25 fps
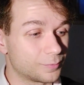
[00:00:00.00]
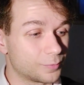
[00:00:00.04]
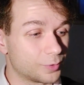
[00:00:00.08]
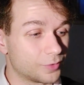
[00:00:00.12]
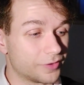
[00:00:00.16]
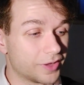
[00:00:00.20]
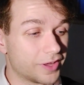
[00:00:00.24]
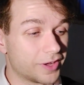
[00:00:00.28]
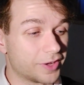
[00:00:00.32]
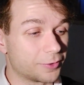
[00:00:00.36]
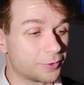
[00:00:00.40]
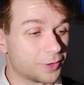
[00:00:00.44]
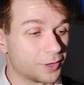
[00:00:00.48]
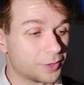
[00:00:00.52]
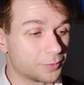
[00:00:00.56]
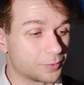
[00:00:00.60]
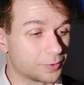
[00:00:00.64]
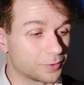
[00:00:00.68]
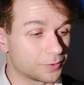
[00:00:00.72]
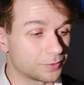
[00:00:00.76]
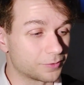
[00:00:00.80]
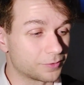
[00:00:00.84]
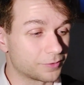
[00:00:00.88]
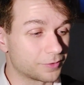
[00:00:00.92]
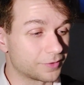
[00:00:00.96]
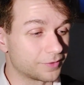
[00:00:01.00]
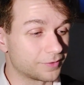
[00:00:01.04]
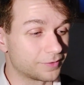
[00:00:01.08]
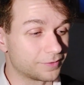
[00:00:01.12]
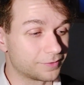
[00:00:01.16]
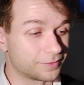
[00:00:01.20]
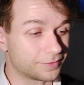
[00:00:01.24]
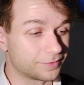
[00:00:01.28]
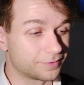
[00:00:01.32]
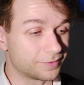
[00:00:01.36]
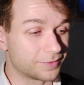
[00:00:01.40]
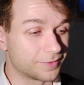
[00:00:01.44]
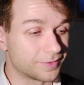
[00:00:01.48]
We've had a great one
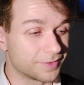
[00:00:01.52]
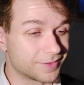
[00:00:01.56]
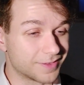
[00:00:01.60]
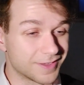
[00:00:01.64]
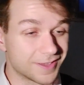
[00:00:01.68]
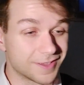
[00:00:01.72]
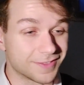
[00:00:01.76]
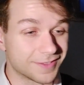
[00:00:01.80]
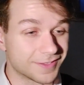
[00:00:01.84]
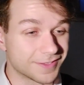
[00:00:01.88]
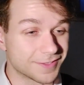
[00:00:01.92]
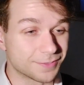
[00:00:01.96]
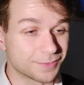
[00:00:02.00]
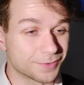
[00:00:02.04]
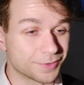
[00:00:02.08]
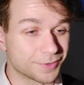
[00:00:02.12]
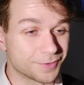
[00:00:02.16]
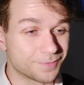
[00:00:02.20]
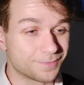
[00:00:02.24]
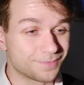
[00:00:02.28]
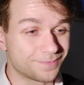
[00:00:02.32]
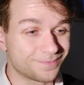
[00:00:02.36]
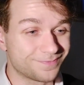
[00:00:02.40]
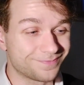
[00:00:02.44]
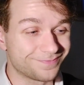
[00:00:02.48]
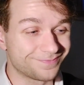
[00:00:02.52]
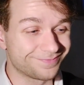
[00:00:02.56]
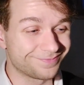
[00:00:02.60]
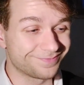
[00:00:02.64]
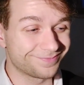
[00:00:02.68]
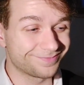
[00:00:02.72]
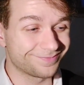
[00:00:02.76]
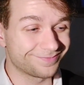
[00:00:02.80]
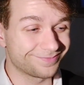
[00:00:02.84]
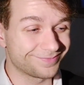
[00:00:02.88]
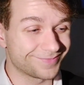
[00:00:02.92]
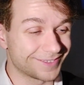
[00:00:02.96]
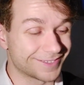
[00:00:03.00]
in this one.
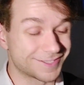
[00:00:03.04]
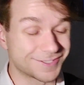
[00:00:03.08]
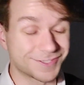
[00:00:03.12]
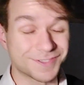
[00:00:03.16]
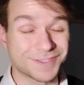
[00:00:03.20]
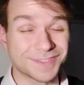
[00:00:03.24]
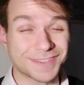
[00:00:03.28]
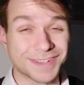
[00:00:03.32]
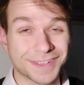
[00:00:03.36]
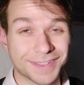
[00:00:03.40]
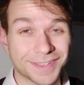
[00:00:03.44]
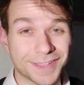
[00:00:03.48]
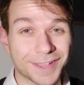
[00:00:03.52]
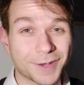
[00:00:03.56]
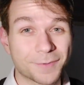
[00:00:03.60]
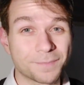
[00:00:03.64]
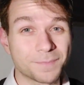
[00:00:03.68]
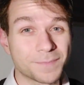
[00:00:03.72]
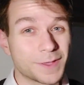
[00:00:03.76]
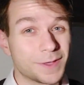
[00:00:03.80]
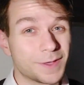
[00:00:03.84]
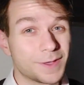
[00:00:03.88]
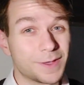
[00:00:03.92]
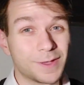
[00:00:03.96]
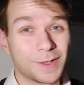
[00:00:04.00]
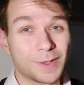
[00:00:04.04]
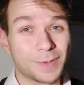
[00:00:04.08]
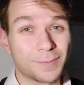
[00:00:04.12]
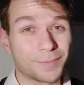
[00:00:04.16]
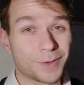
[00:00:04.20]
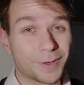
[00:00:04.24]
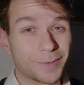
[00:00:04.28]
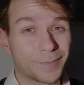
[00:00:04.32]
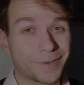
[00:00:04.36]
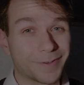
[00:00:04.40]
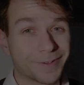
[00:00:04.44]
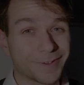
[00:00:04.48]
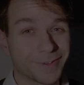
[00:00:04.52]
Let's just say that.
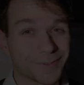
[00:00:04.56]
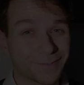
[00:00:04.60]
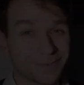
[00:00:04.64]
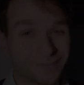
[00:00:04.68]
Bye-bye.